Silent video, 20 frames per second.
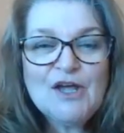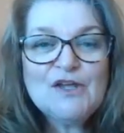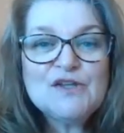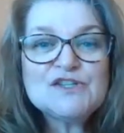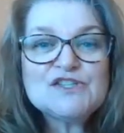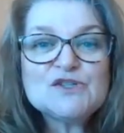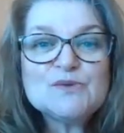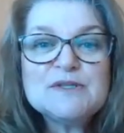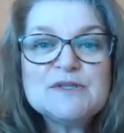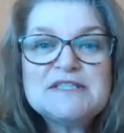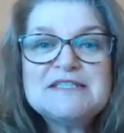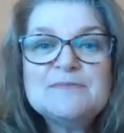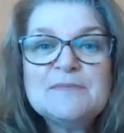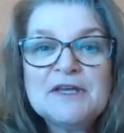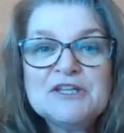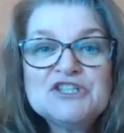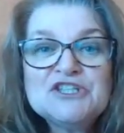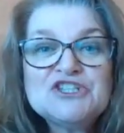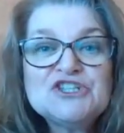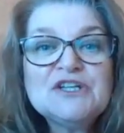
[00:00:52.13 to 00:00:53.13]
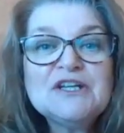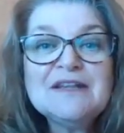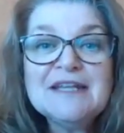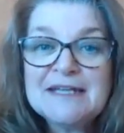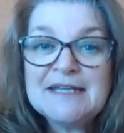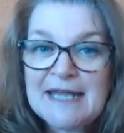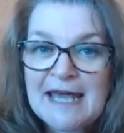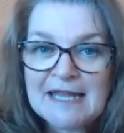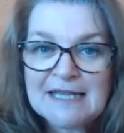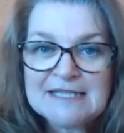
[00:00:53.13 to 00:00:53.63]
So with dimensional
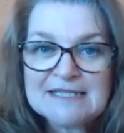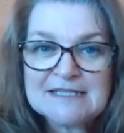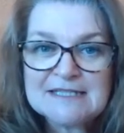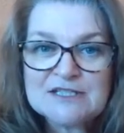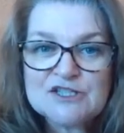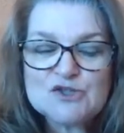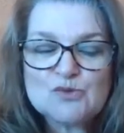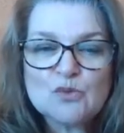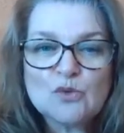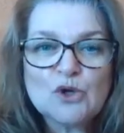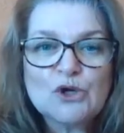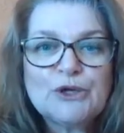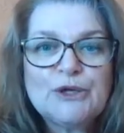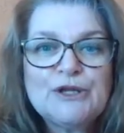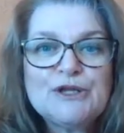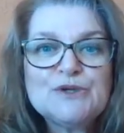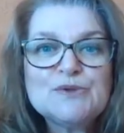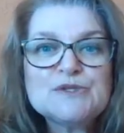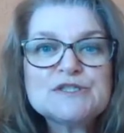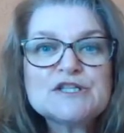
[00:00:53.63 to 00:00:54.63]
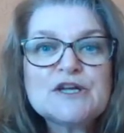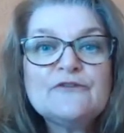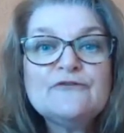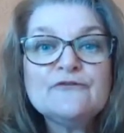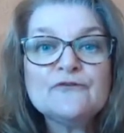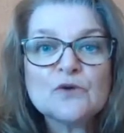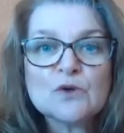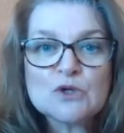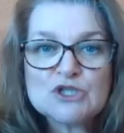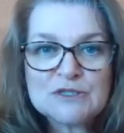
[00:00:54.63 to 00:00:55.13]
analysis, we're going to use
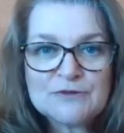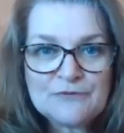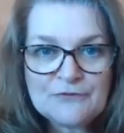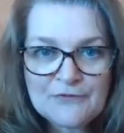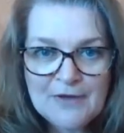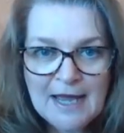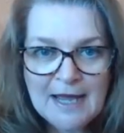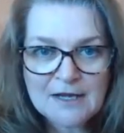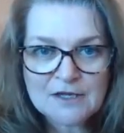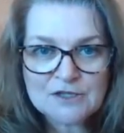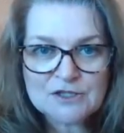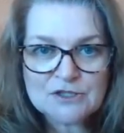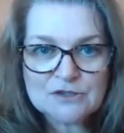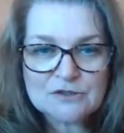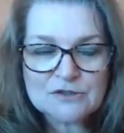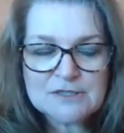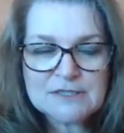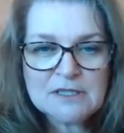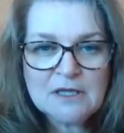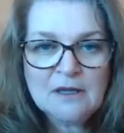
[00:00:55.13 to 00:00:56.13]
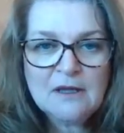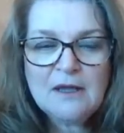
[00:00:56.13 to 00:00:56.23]
conversion factors,